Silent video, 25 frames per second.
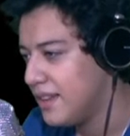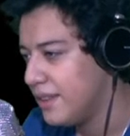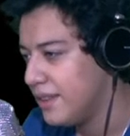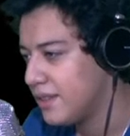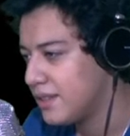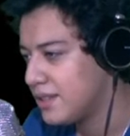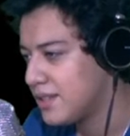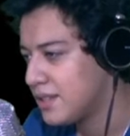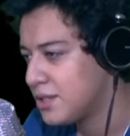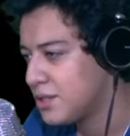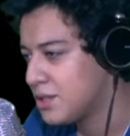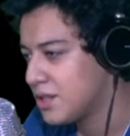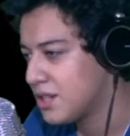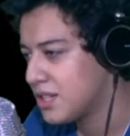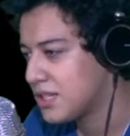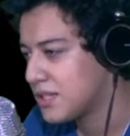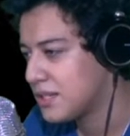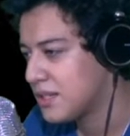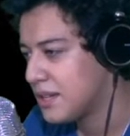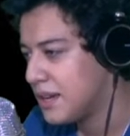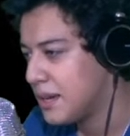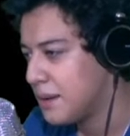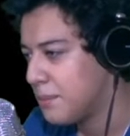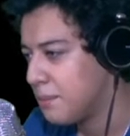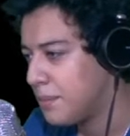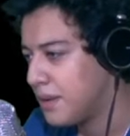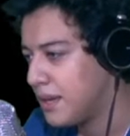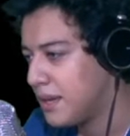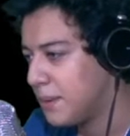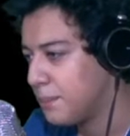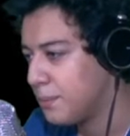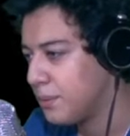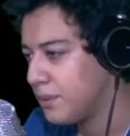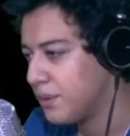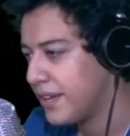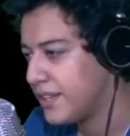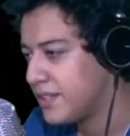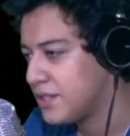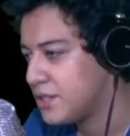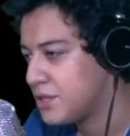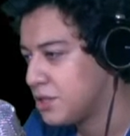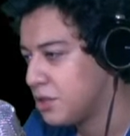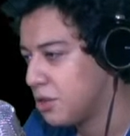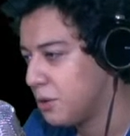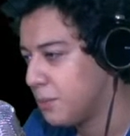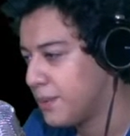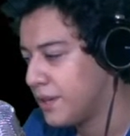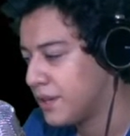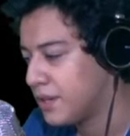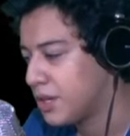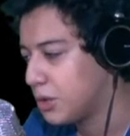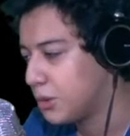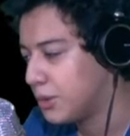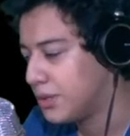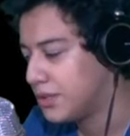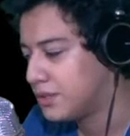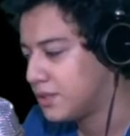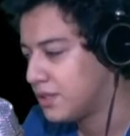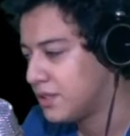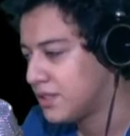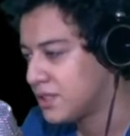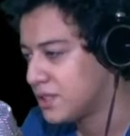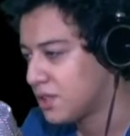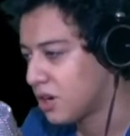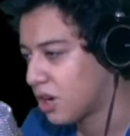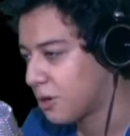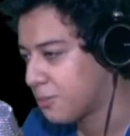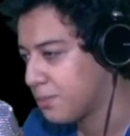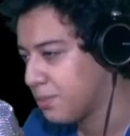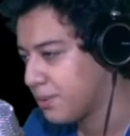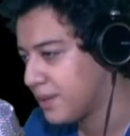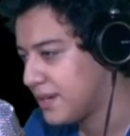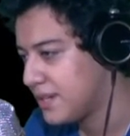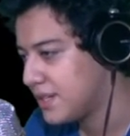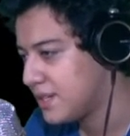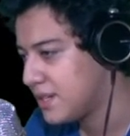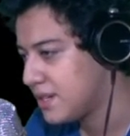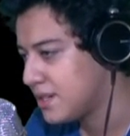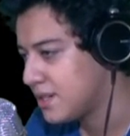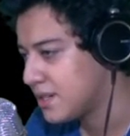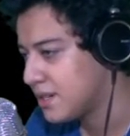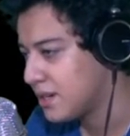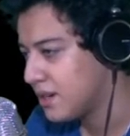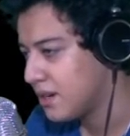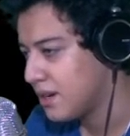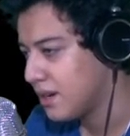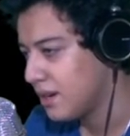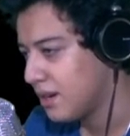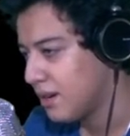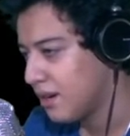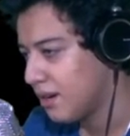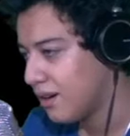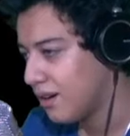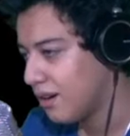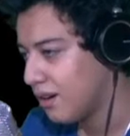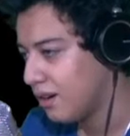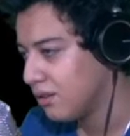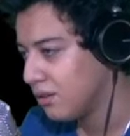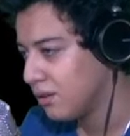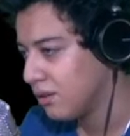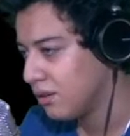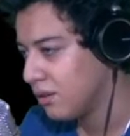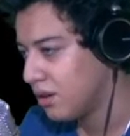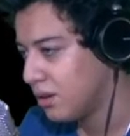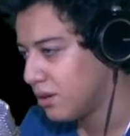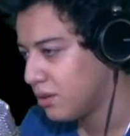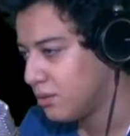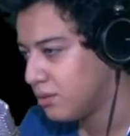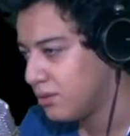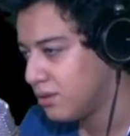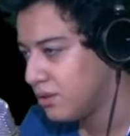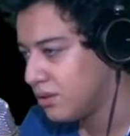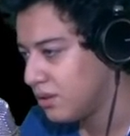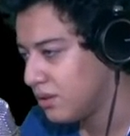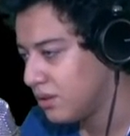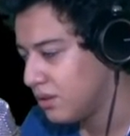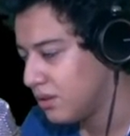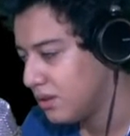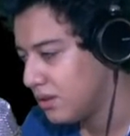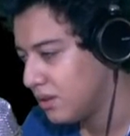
This is just being plain stupid. Going to these dark places all alone.